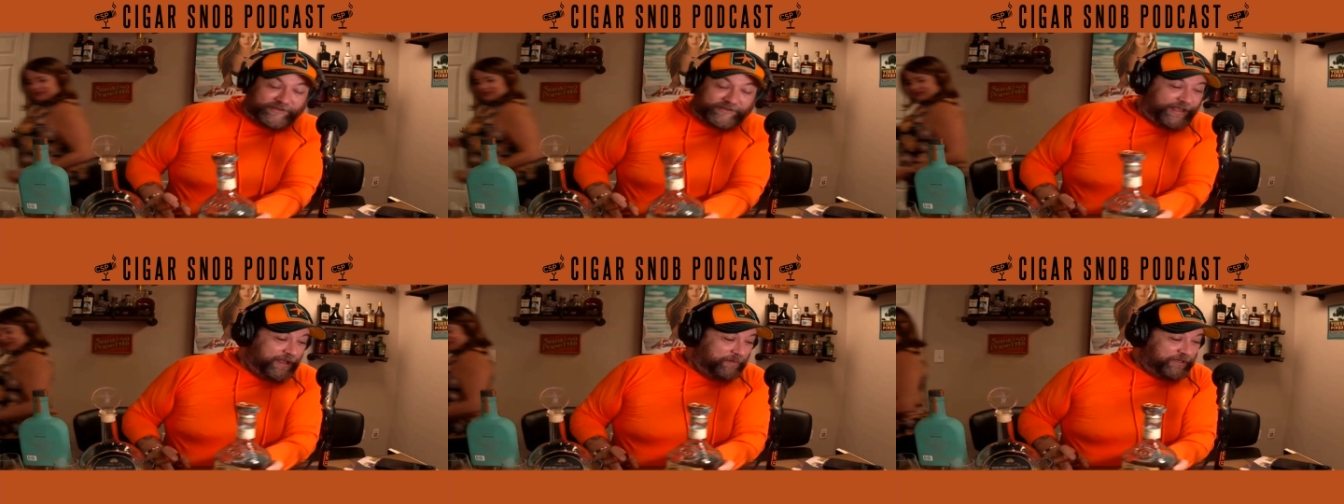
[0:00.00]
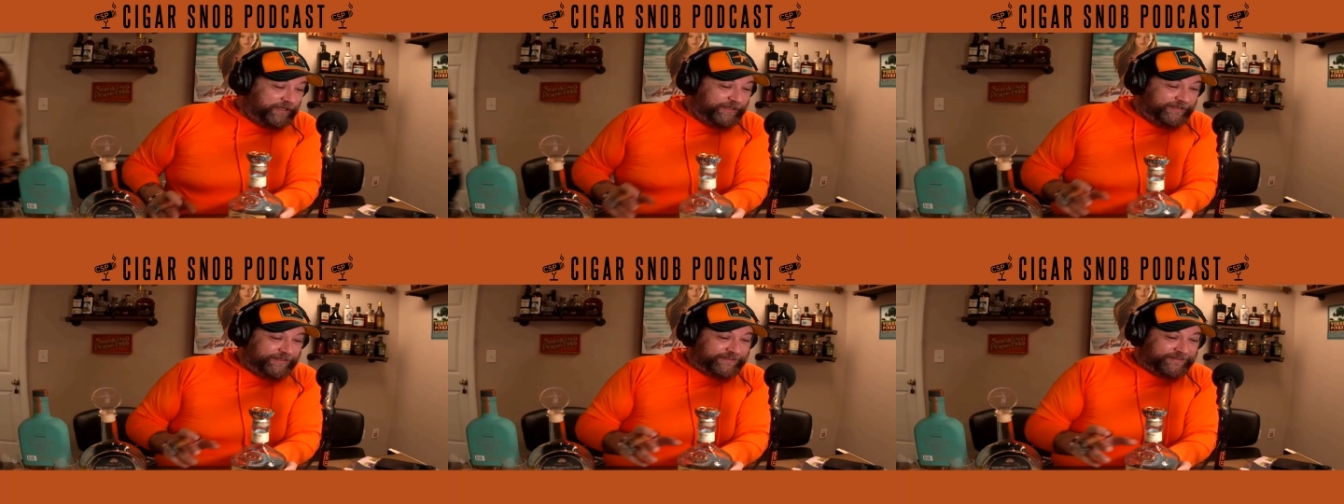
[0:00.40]

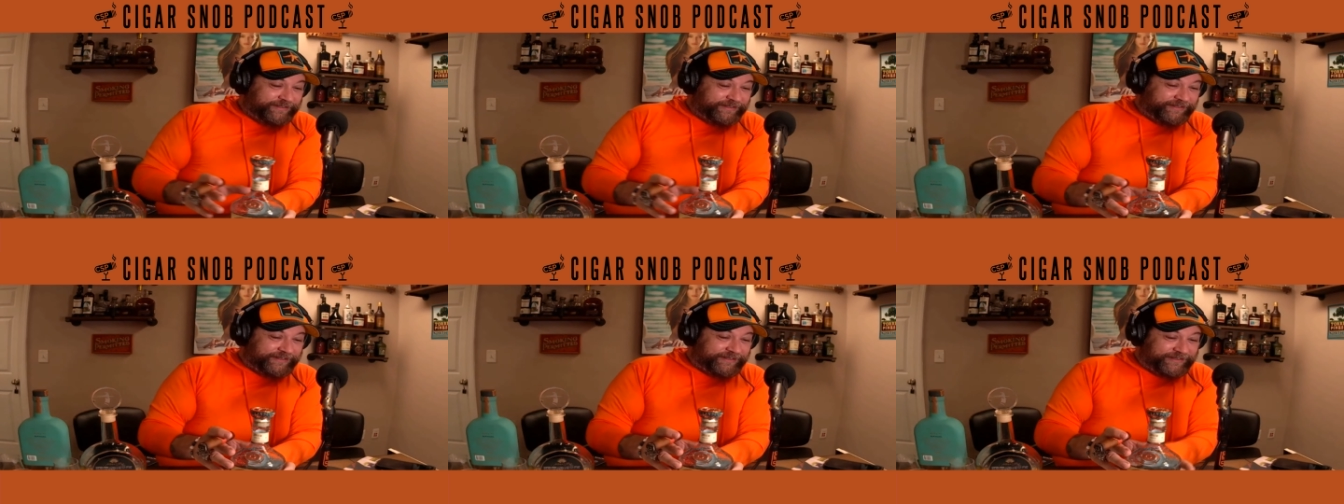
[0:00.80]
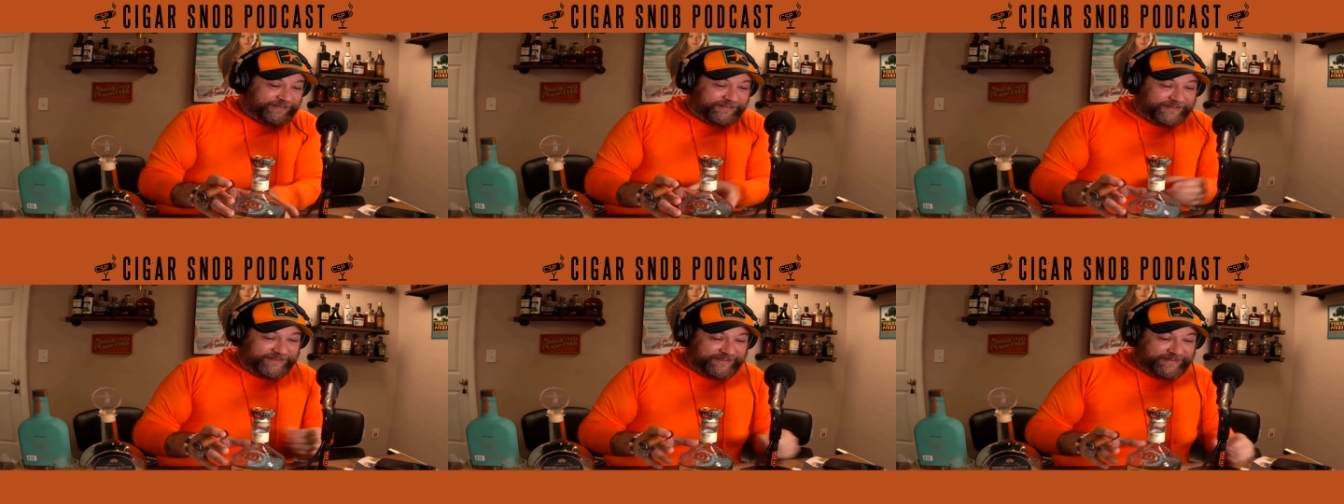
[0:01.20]
Yami.
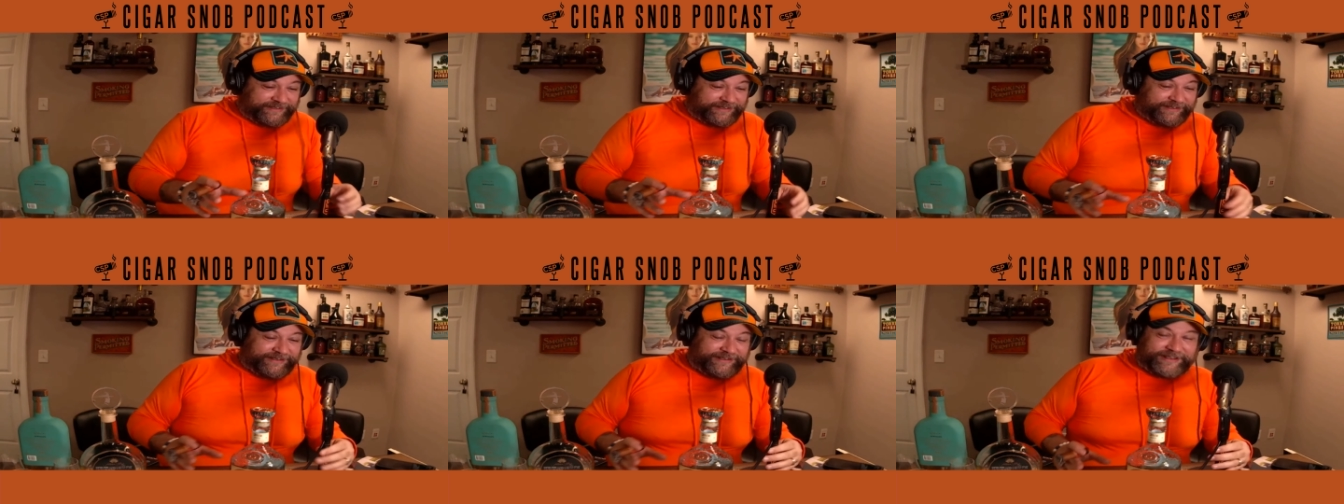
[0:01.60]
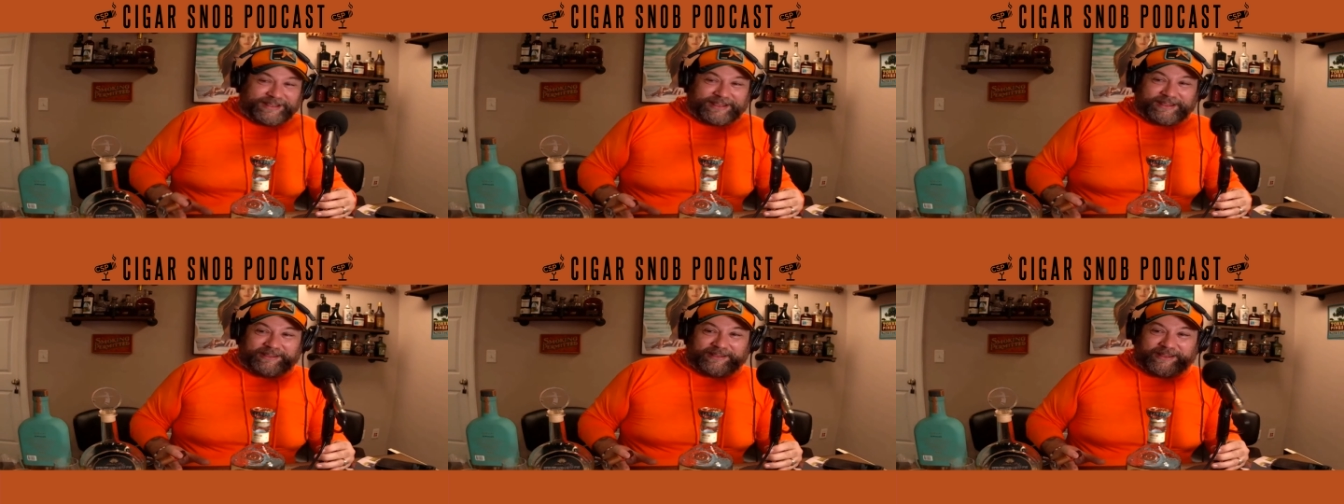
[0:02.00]

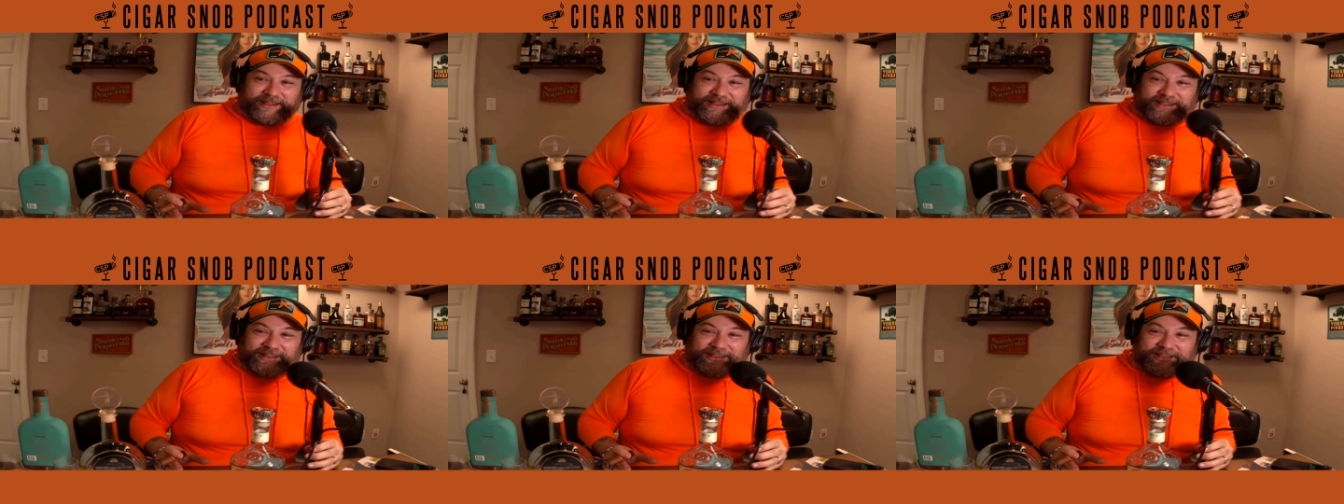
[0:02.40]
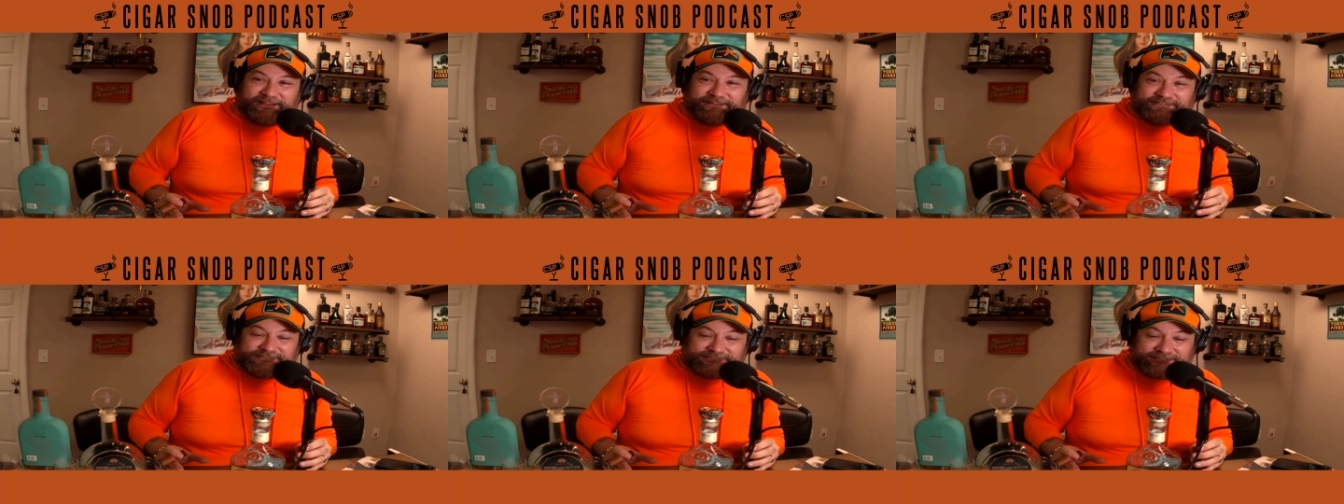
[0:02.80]

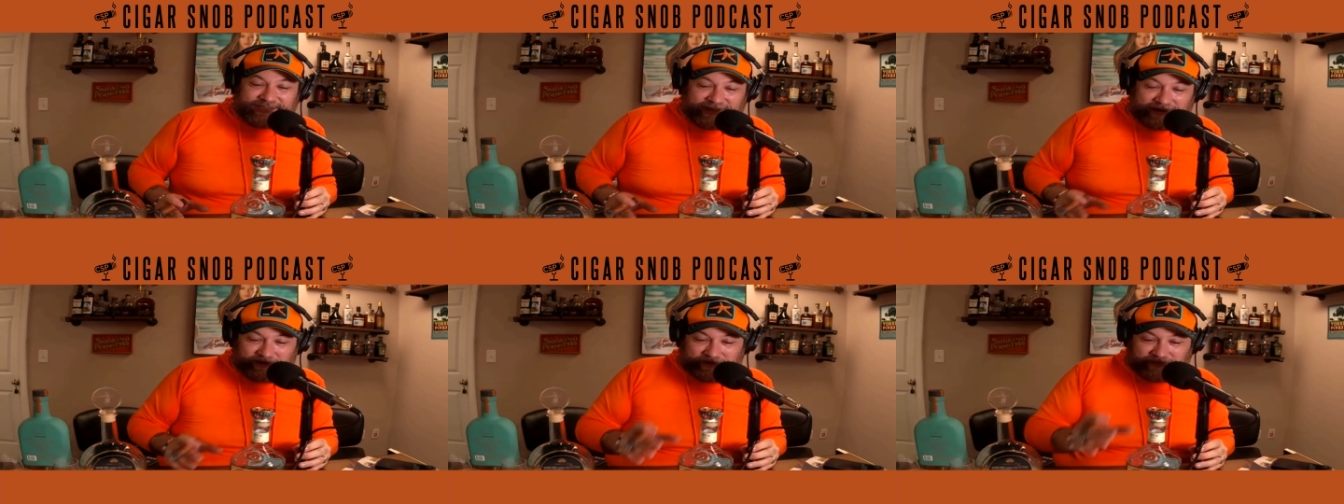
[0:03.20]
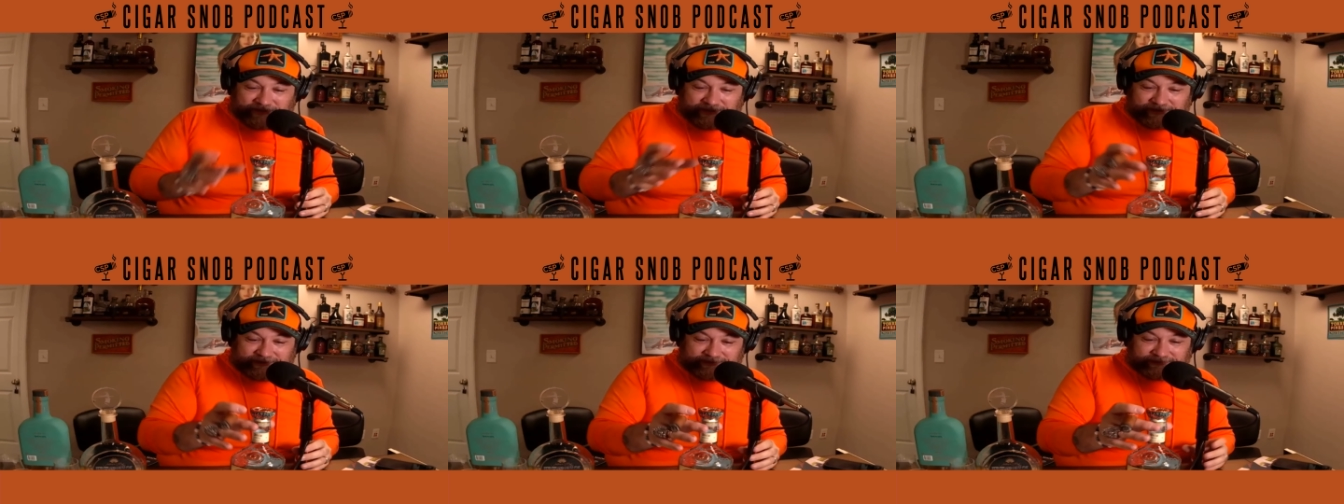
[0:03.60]
Cenote
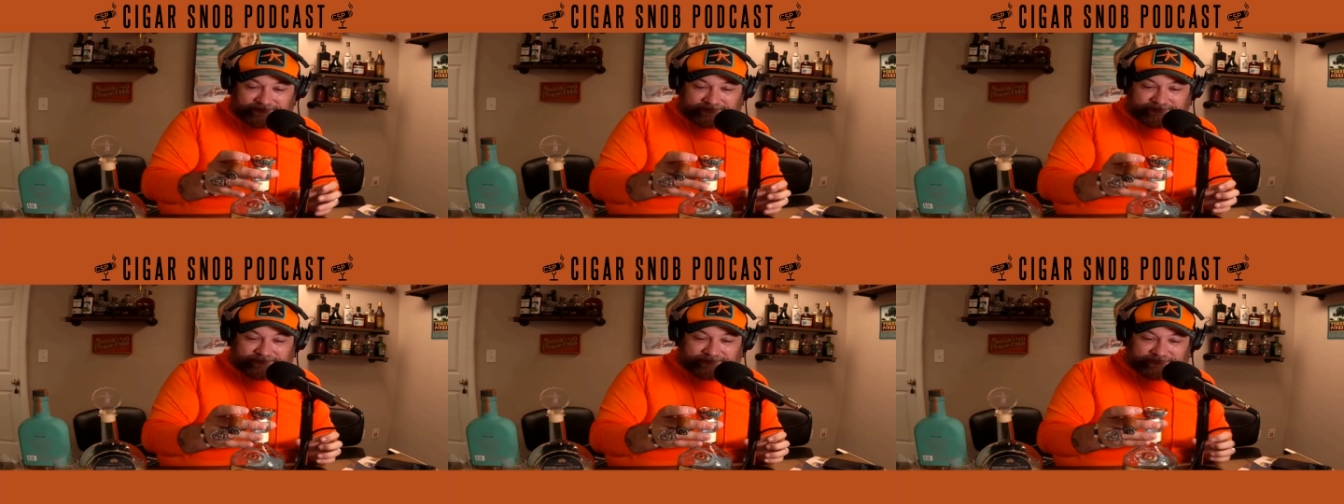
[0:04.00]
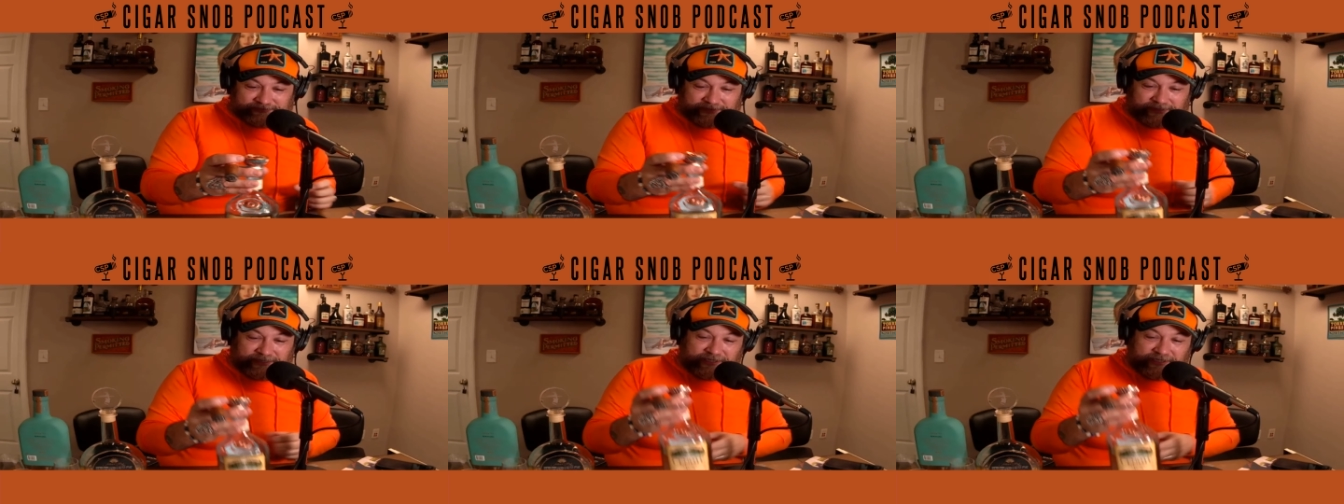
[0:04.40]
añejo. Interesting.